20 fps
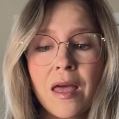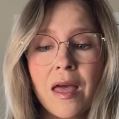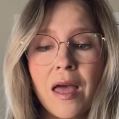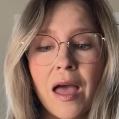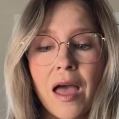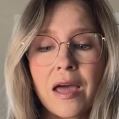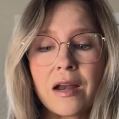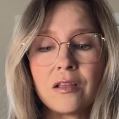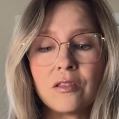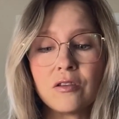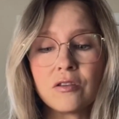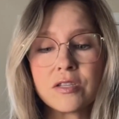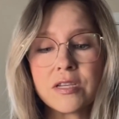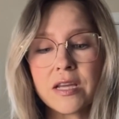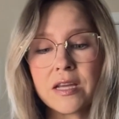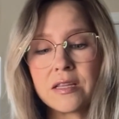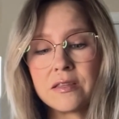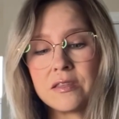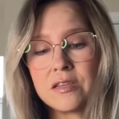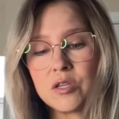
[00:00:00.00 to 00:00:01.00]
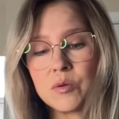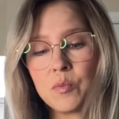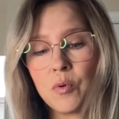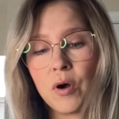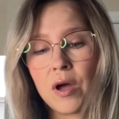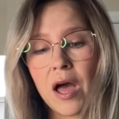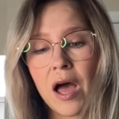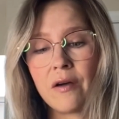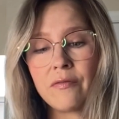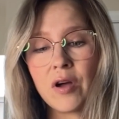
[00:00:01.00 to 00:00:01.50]
And it looks like at this
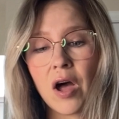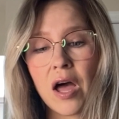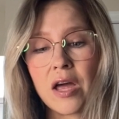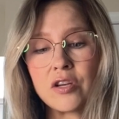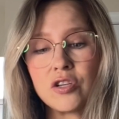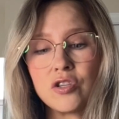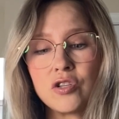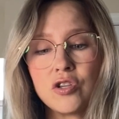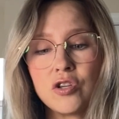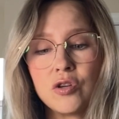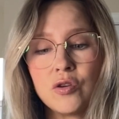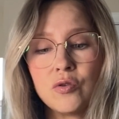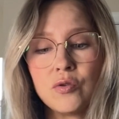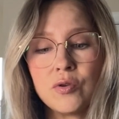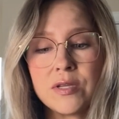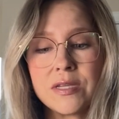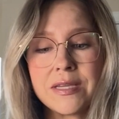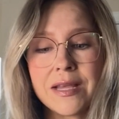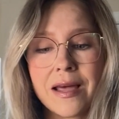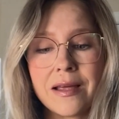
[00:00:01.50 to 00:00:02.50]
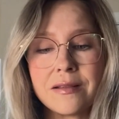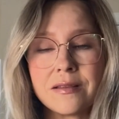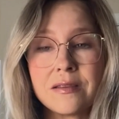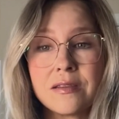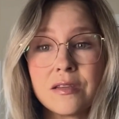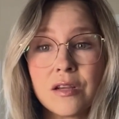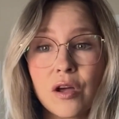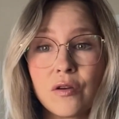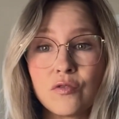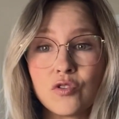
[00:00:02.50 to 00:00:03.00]
point I've got 2
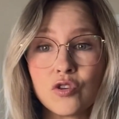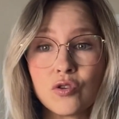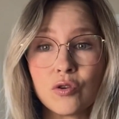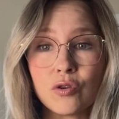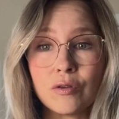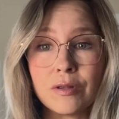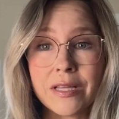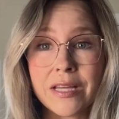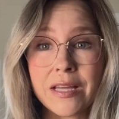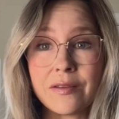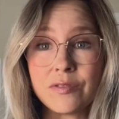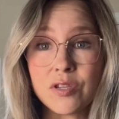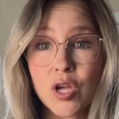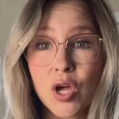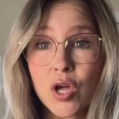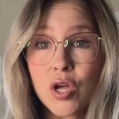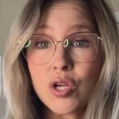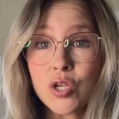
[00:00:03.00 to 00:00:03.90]
sets of true leaves,